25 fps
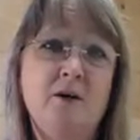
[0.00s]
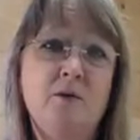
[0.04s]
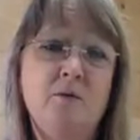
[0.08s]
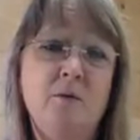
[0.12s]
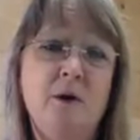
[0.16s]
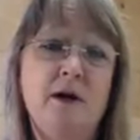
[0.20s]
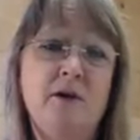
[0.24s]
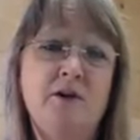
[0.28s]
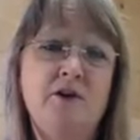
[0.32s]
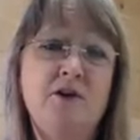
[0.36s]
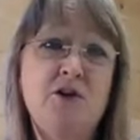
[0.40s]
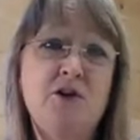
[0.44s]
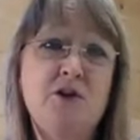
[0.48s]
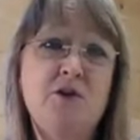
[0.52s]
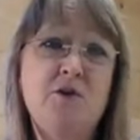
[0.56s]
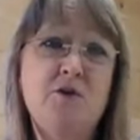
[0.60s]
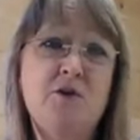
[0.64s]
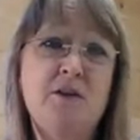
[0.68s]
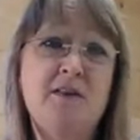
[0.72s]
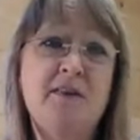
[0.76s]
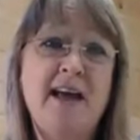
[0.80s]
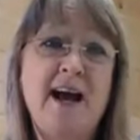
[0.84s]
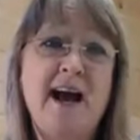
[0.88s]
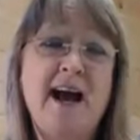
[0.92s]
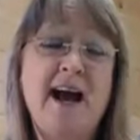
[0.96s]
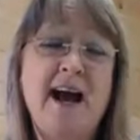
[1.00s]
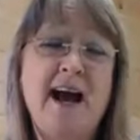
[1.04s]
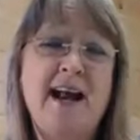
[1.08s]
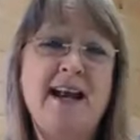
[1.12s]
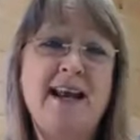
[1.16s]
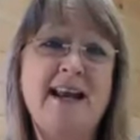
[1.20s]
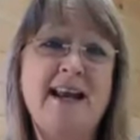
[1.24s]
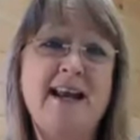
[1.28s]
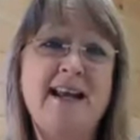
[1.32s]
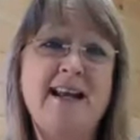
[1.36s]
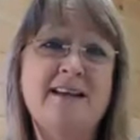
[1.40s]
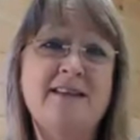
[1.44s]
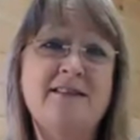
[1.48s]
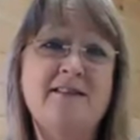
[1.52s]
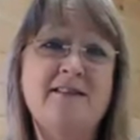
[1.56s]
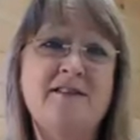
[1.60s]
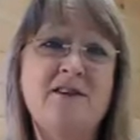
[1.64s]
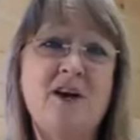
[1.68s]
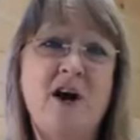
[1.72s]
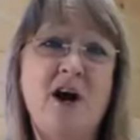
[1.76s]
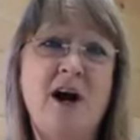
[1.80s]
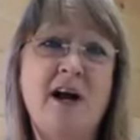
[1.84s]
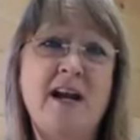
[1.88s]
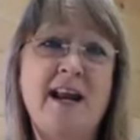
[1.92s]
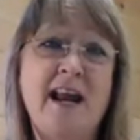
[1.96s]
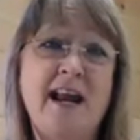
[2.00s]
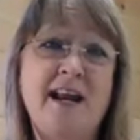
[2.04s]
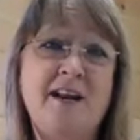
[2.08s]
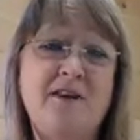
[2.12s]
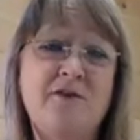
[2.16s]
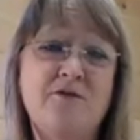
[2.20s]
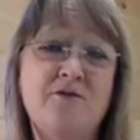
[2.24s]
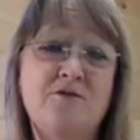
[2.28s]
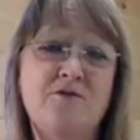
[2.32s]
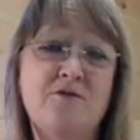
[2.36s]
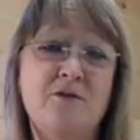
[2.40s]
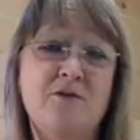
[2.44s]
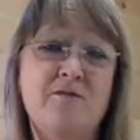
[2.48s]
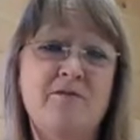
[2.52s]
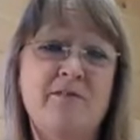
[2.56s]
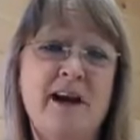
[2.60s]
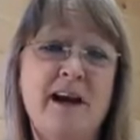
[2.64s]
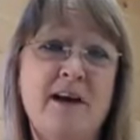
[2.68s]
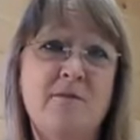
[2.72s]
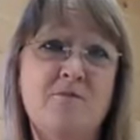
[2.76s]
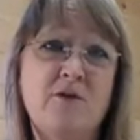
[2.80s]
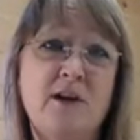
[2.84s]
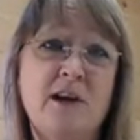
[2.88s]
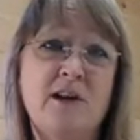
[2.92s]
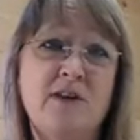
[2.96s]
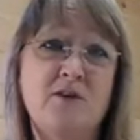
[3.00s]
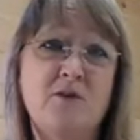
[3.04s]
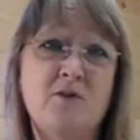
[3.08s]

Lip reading: well, shoot, that is not a neutral fabric.